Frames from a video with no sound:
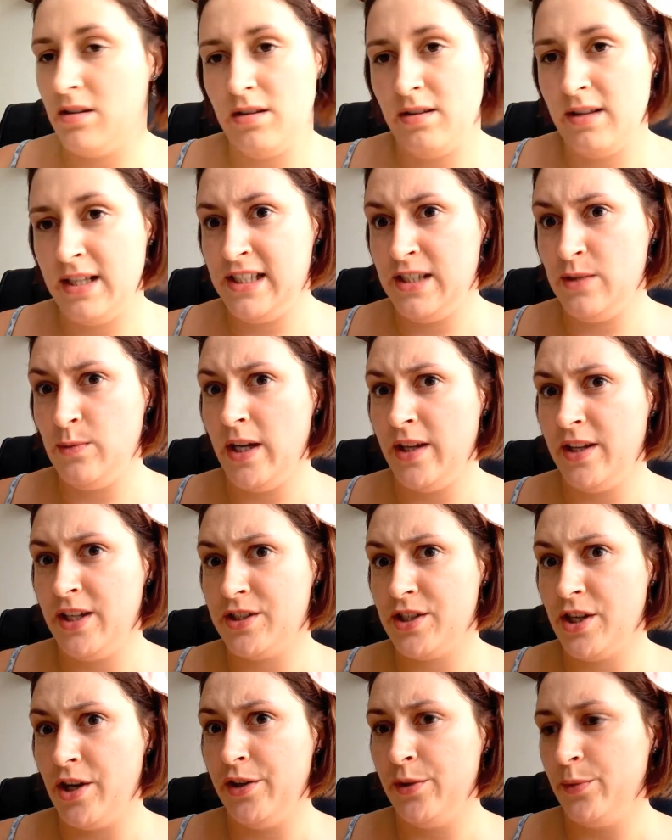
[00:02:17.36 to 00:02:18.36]
This is where the
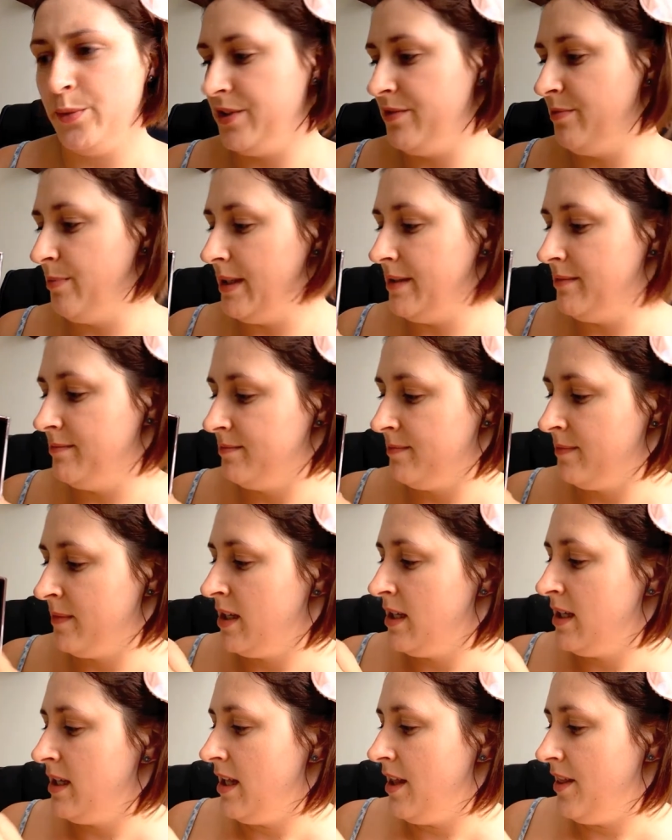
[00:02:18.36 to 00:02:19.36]
toner would have been.
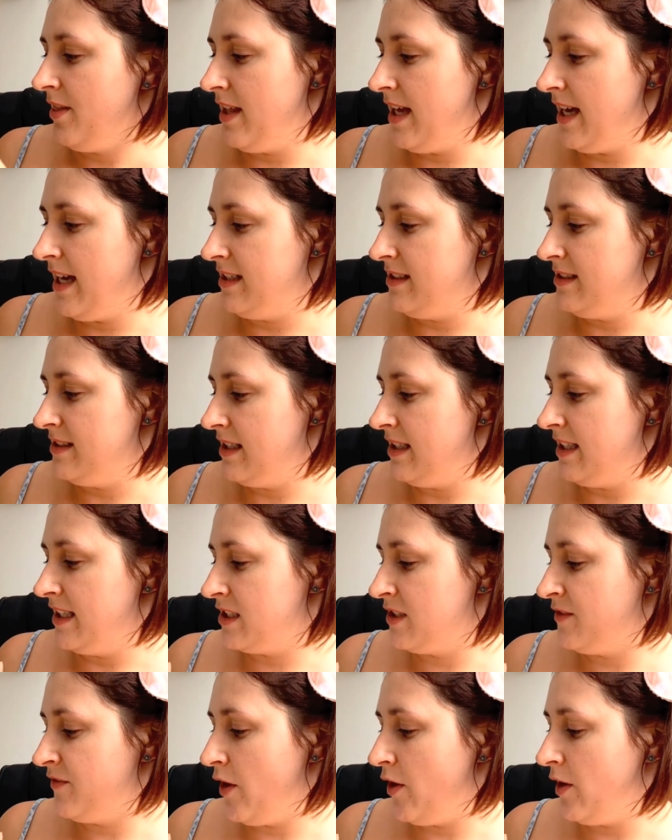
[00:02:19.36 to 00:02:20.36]
There's an
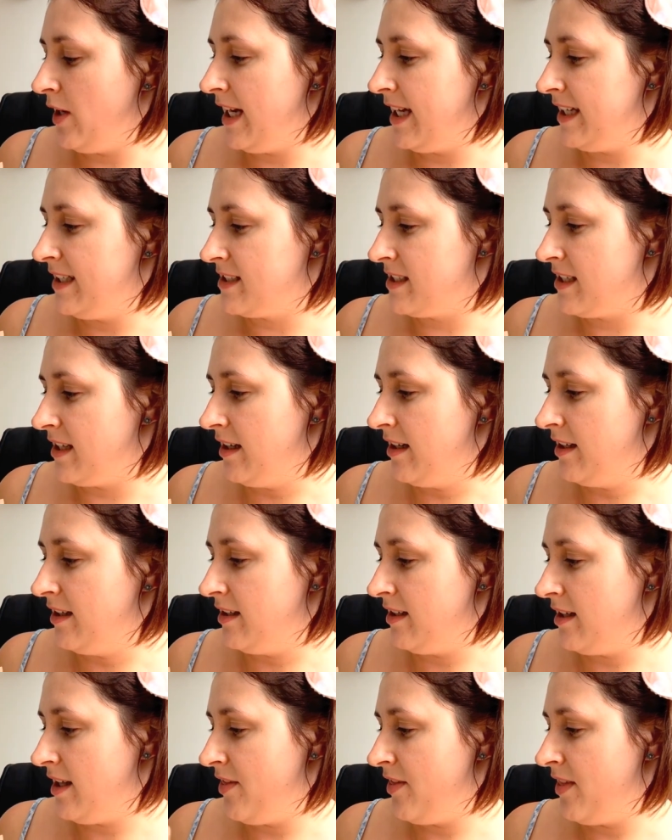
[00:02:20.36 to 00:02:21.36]
exfoliator,
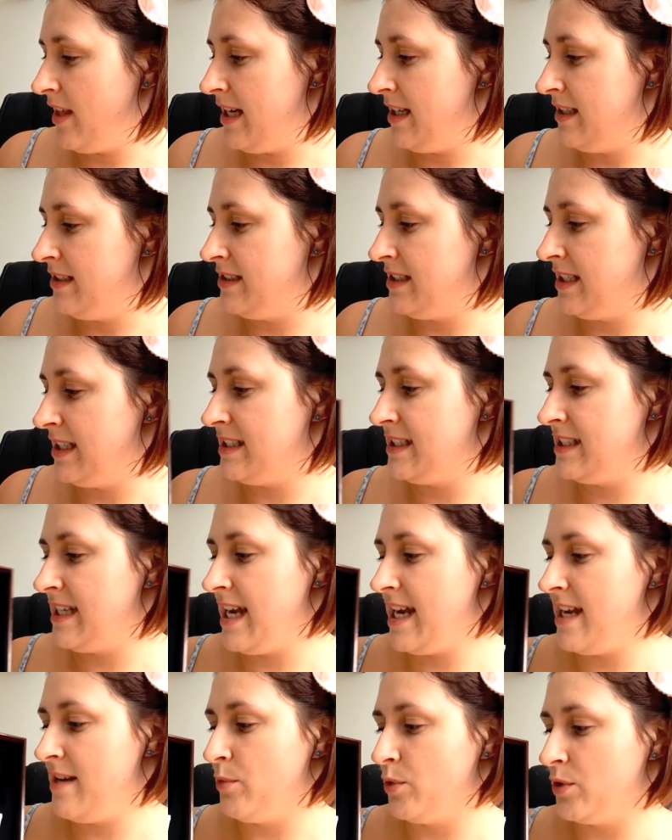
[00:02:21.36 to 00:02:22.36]
there's a
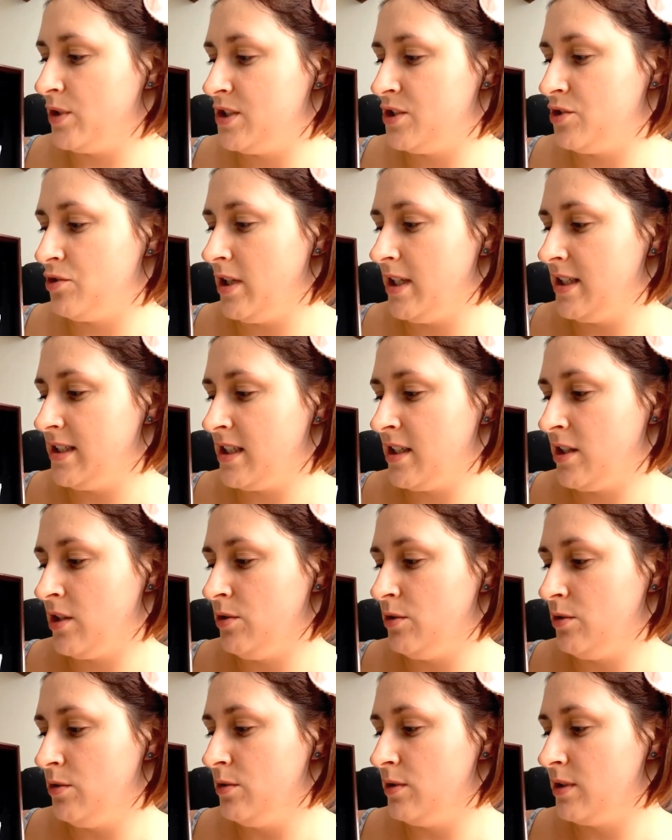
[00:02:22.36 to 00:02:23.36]
day moisturiser
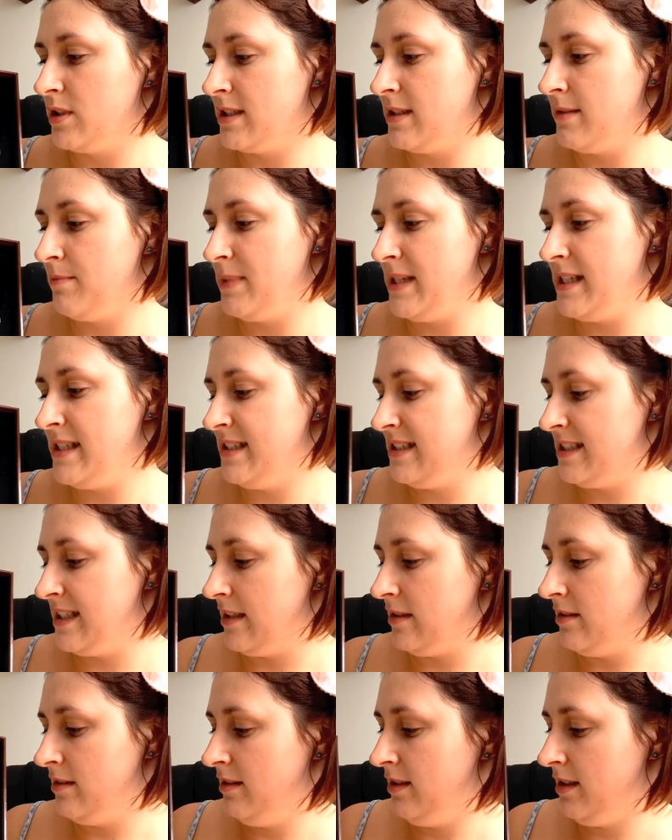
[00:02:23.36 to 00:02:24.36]
called Be
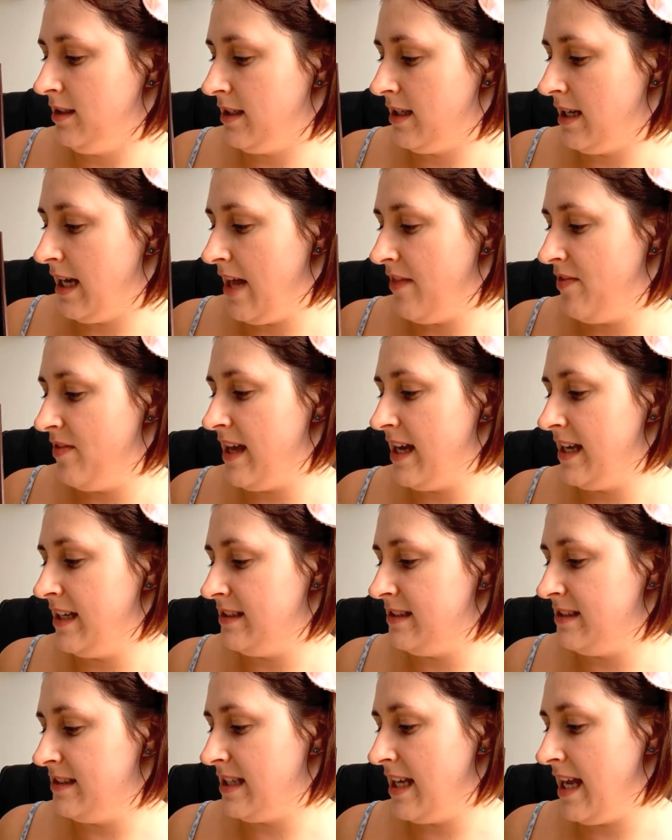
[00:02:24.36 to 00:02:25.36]
Still, and
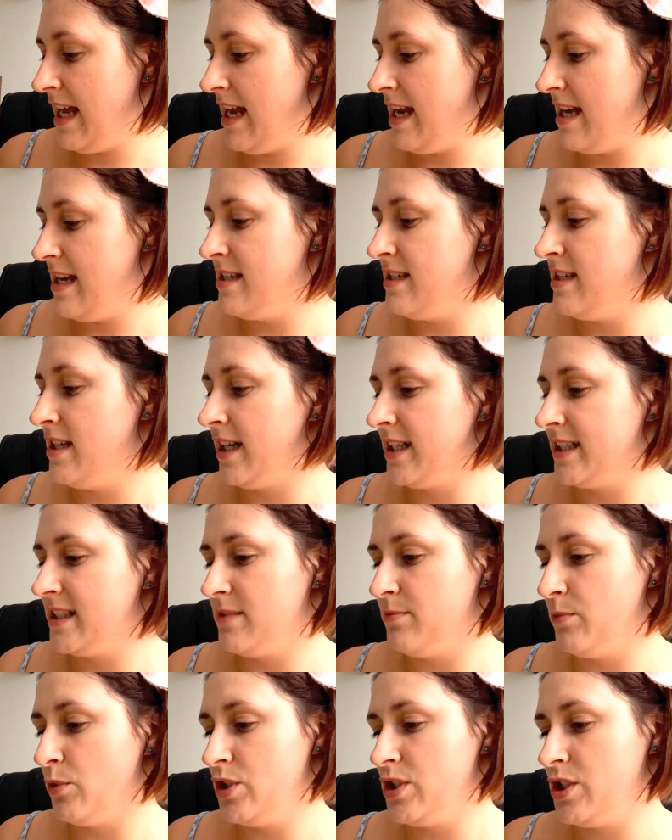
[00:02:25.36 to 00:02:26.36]
there's a night
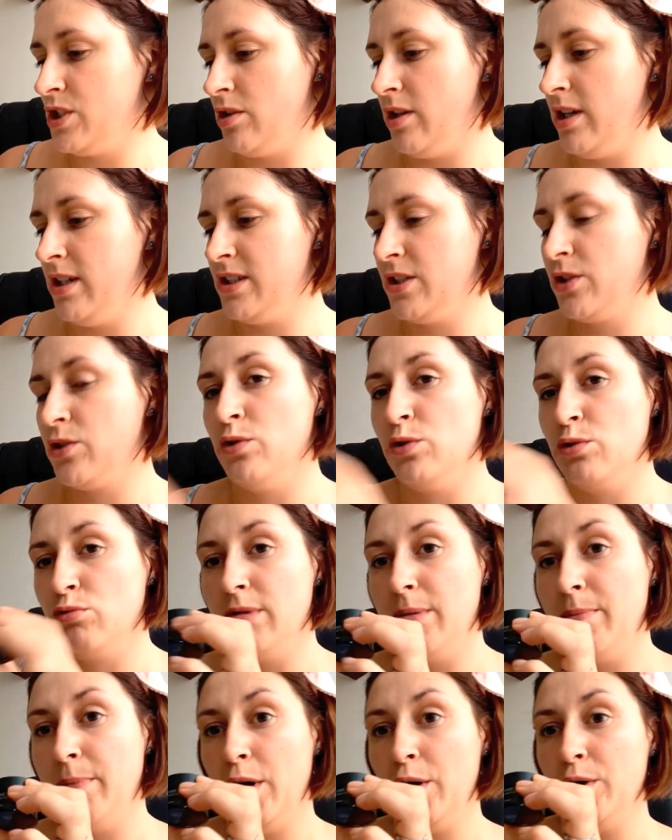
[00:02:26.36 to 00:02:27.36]
moisturiser called
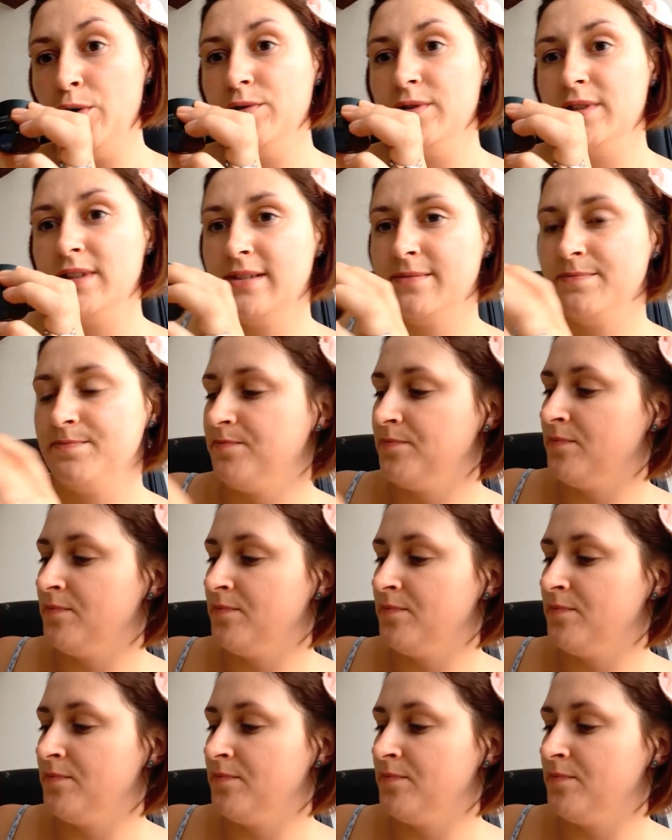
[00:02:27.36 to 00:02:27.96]
Repose.